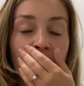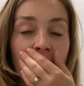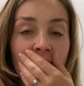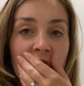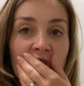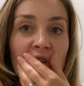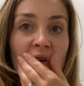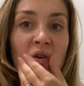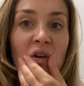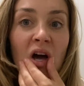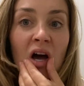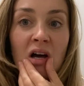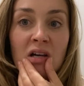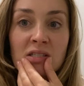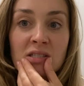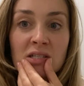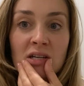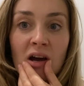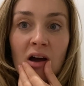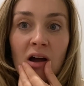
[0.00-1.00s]
So
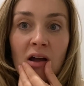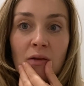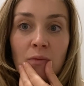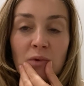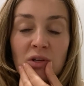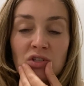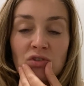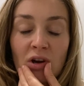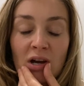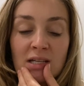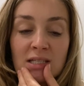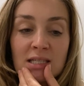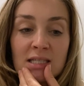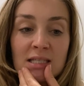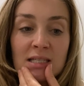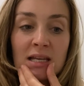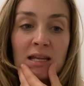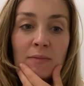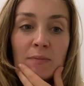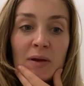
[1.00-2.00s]
last night we tried to
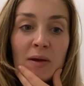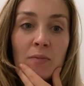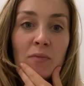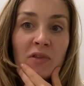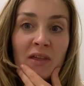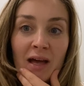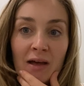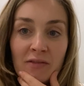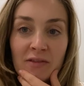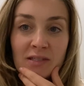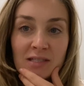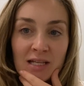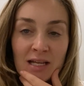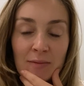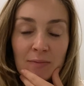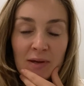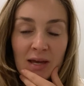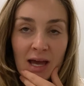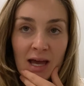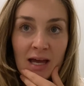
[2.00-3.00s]
sleep him without the
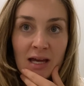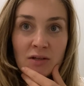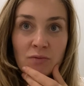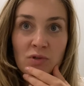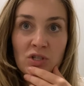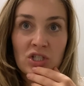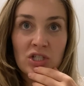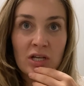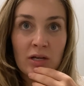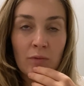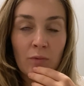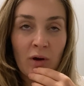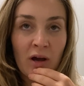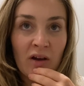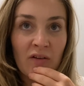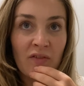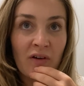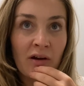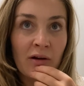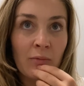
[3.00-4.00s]
sleepy head, which didn't
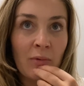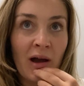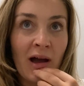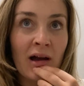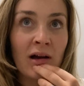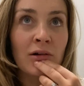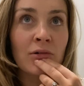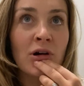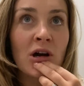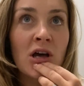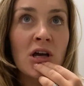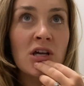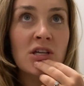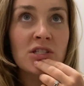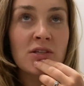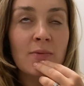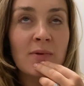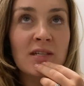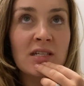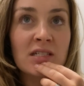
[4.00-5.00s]
work very well,
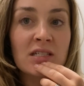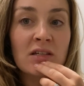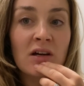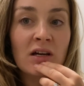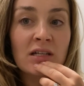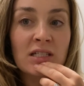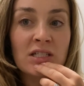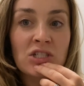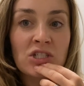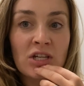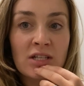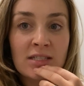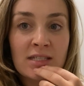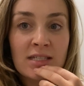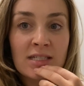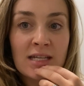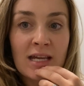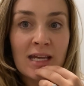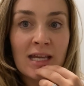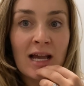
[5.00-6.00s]
so we decided just to
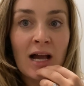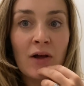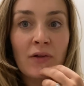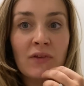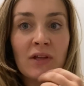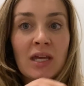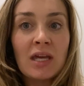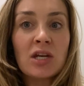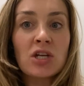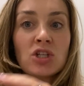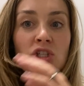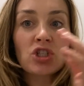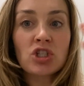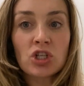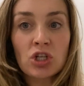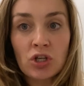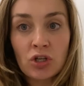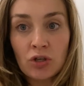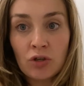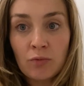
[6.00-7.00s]
take out the inner
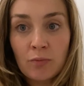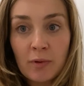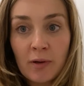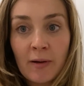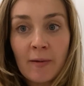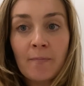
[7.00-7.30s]
tube